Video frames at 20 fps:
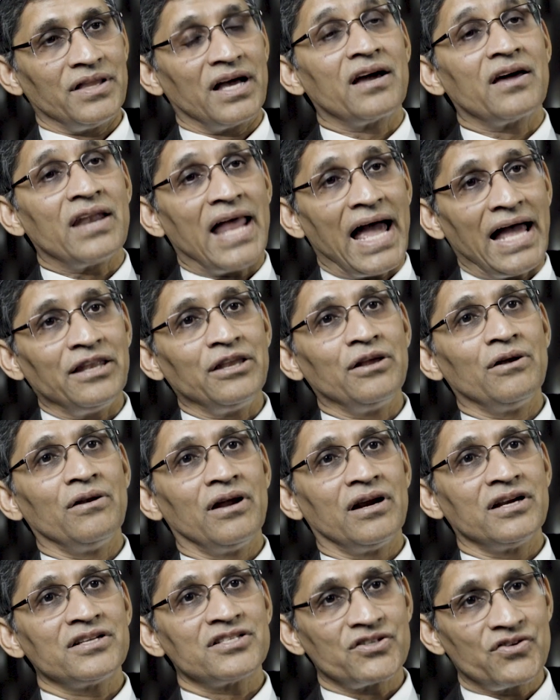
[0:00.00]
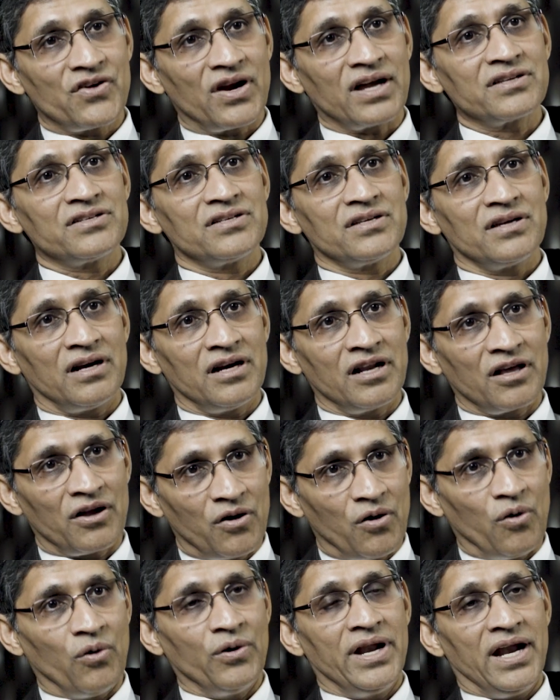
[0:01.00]
The granular, structured,
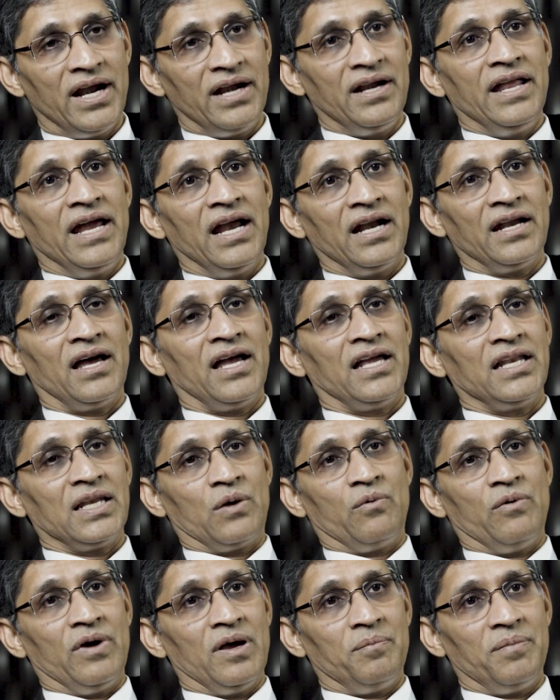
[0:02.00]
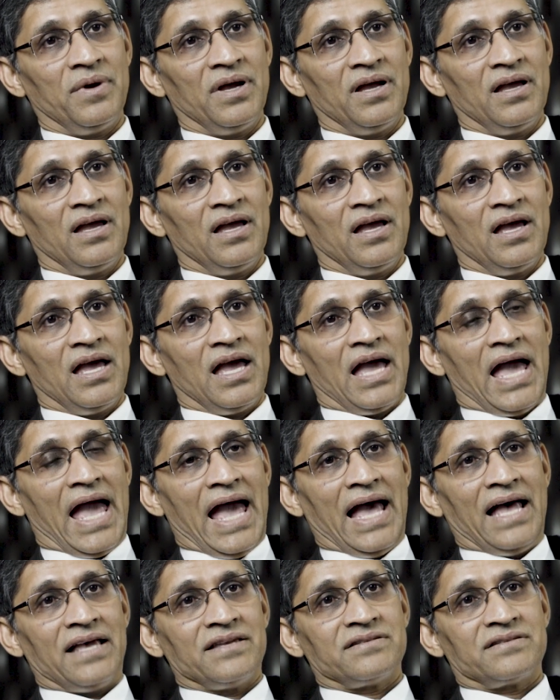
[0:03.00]
coded data in Quippe
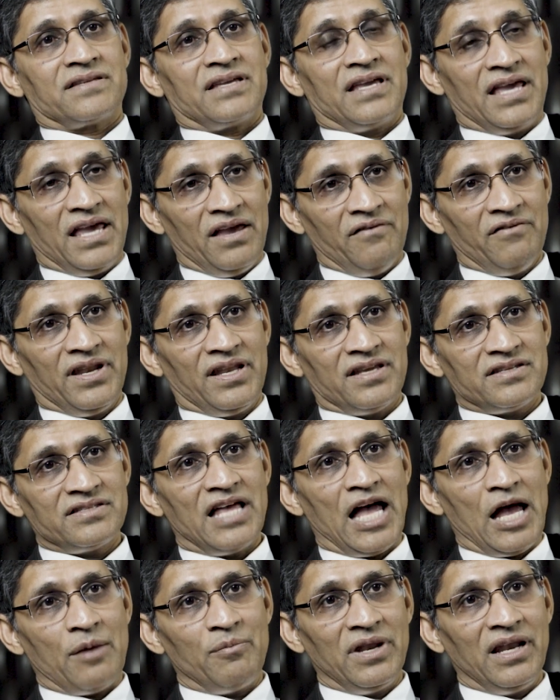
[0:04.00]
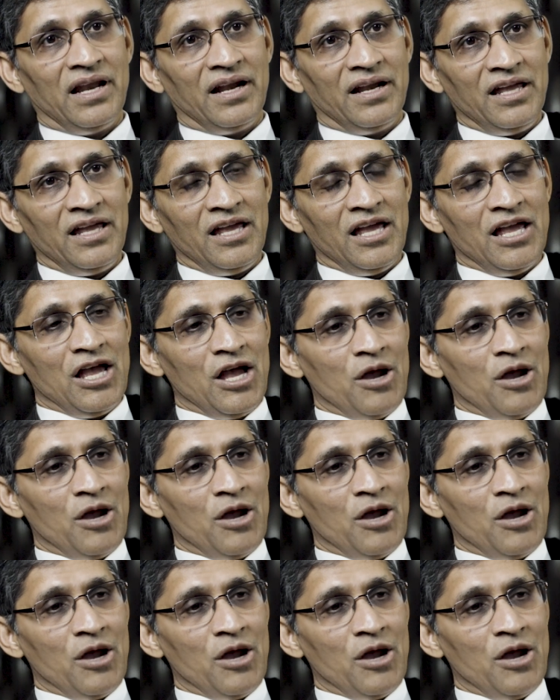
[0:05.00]
has given us the ability,